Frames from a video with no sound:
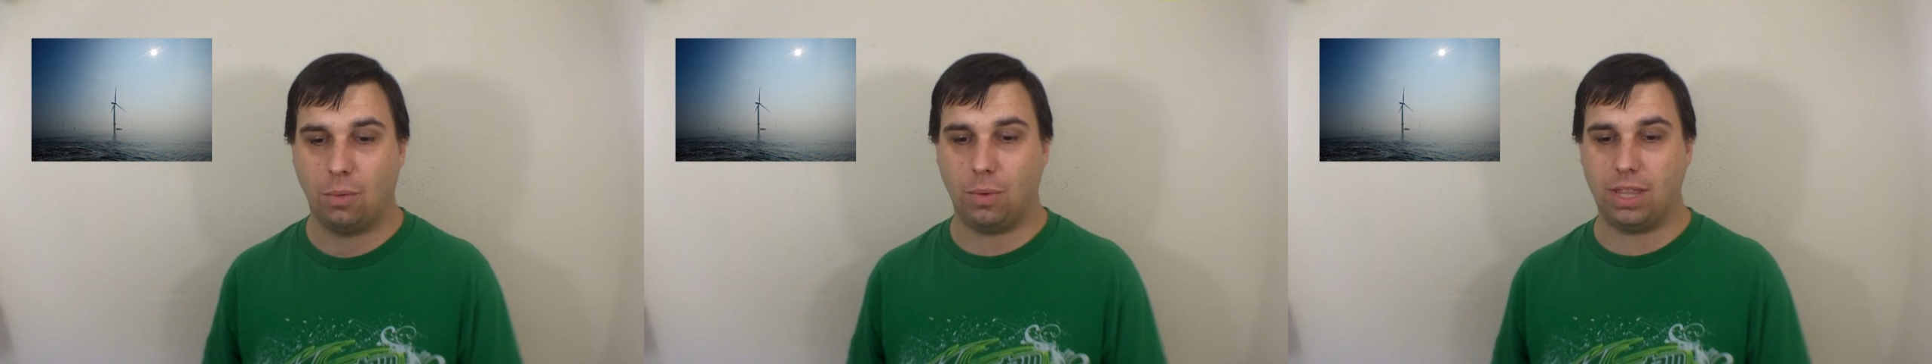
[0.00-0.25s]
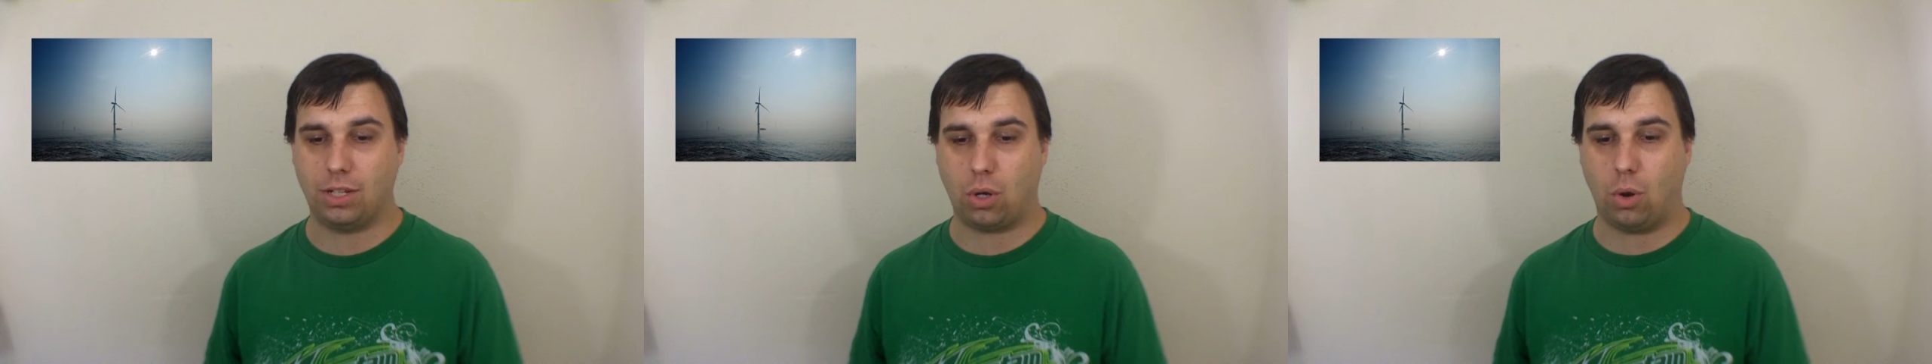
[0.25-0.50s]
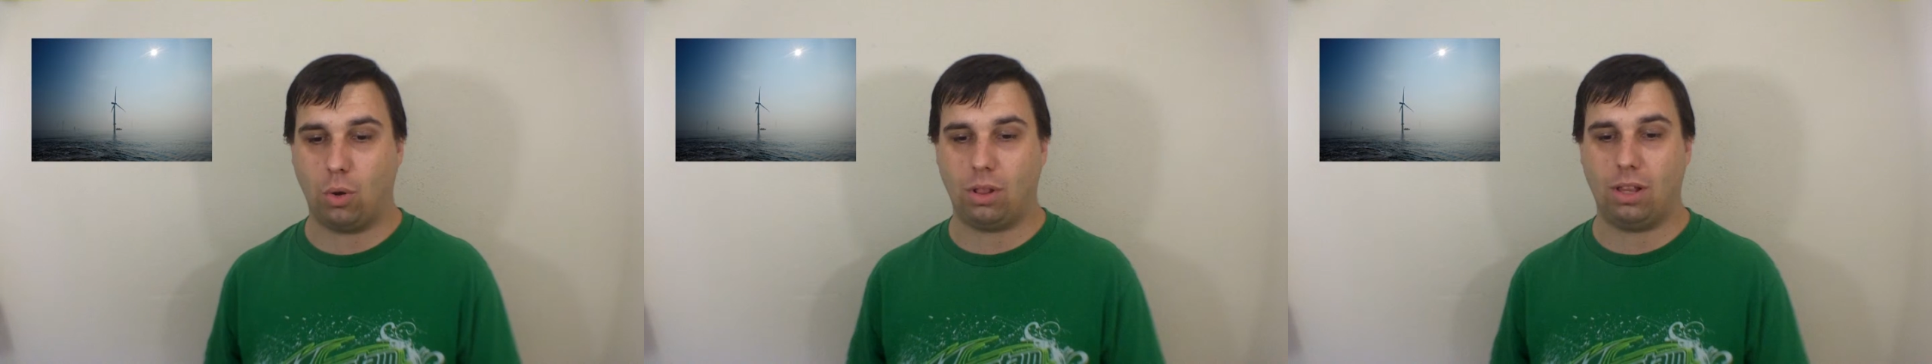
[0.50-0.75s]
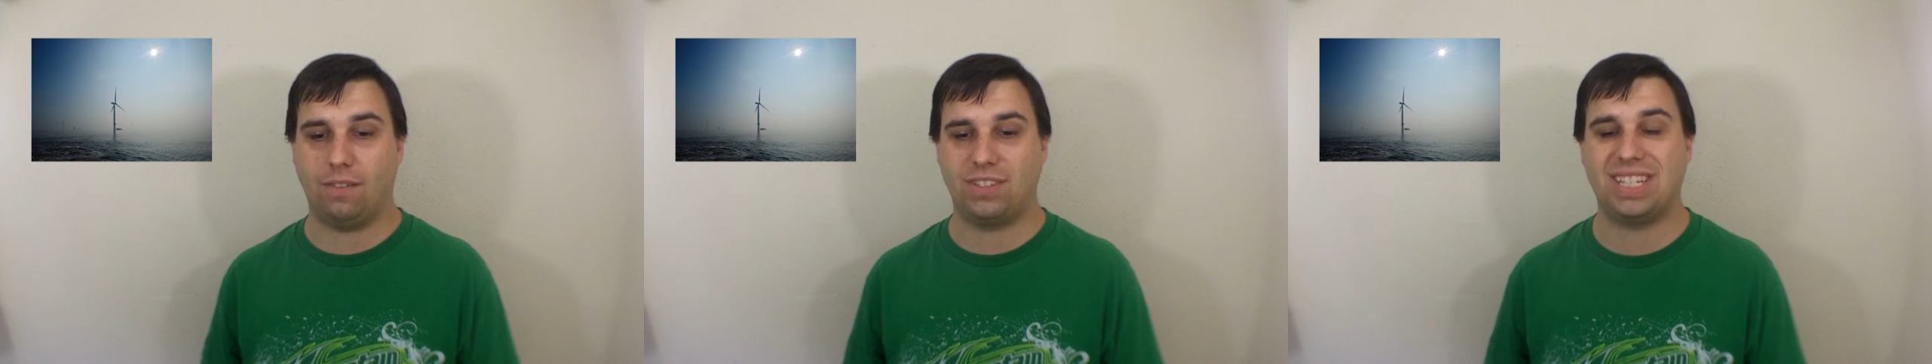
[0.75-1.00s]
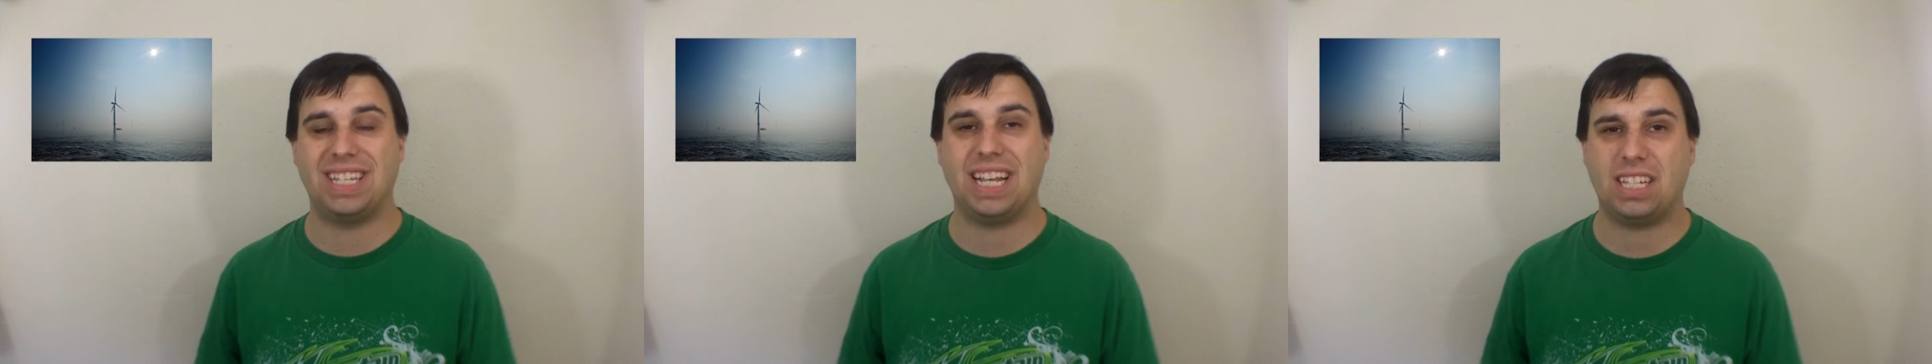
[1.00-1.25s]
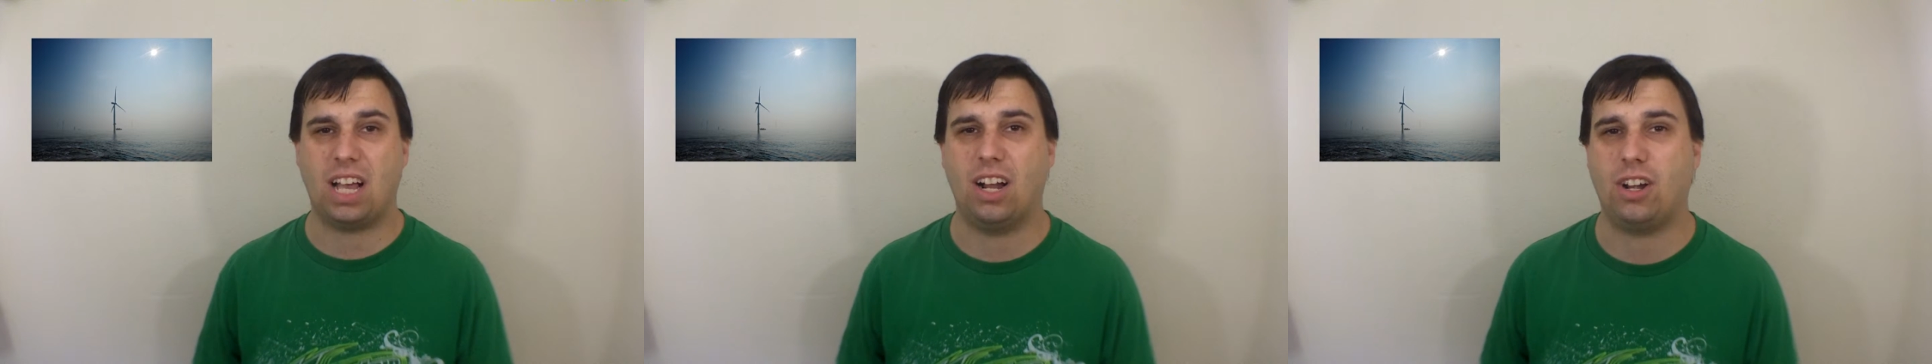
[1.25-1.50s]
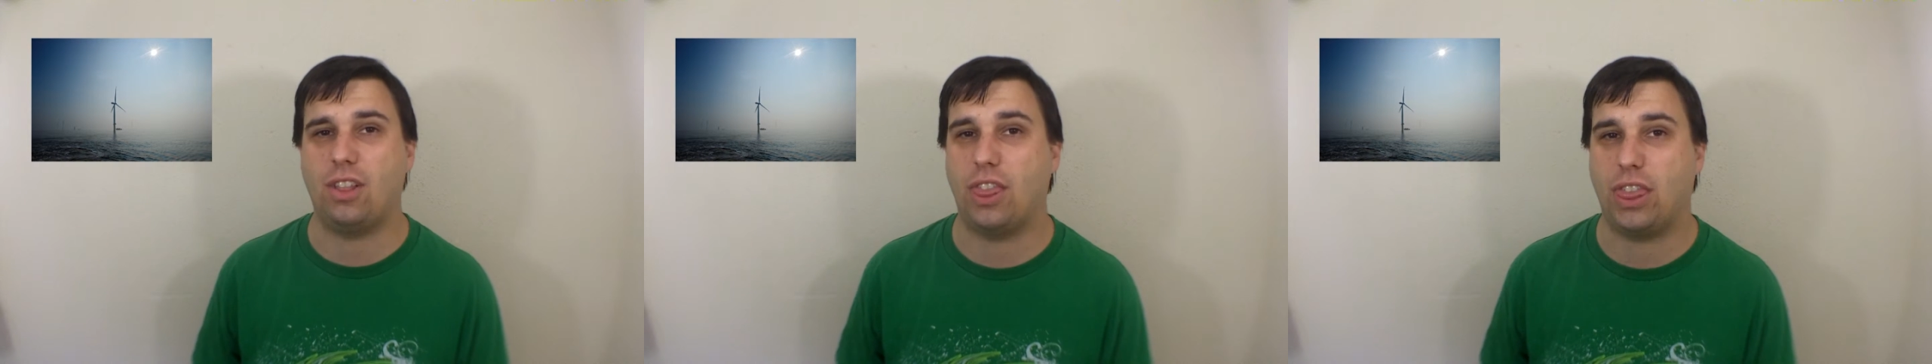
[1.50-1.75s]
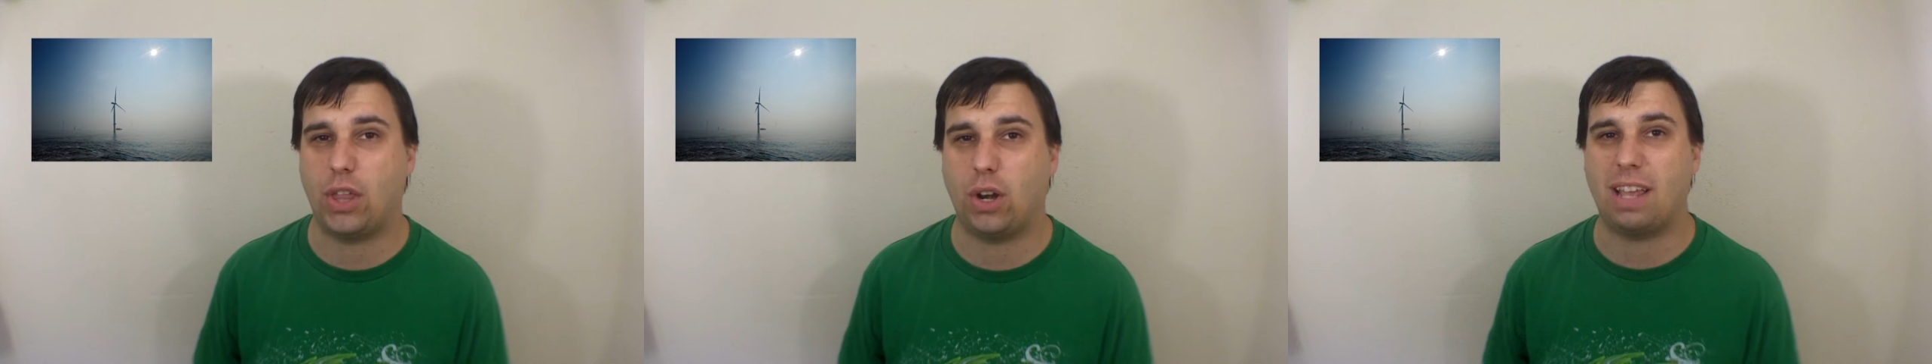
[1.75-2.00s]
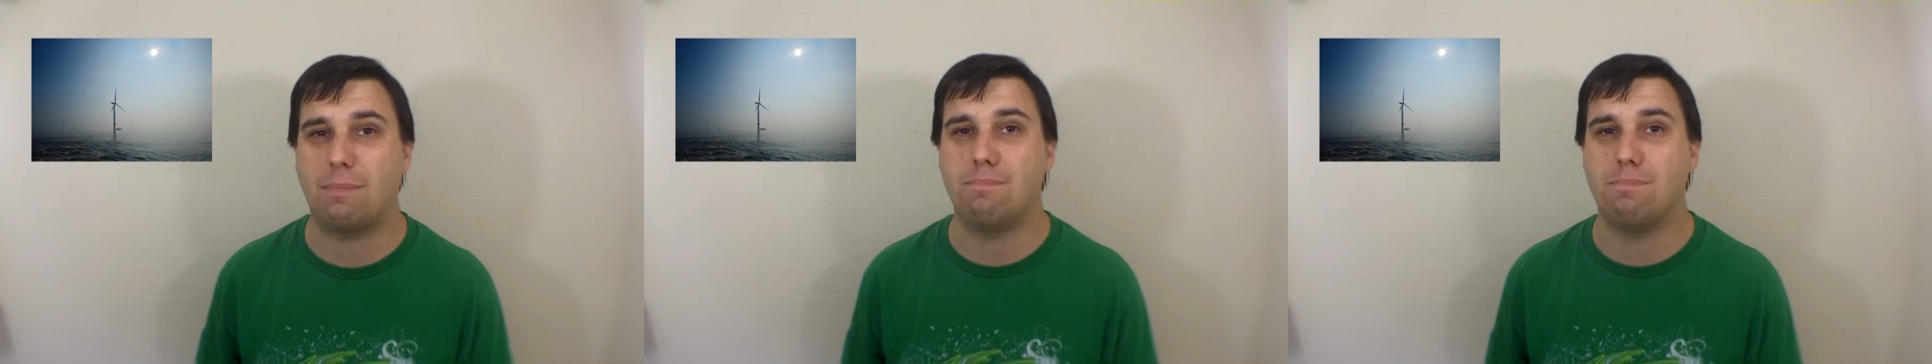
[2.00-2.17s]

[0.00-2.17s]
with a total of 630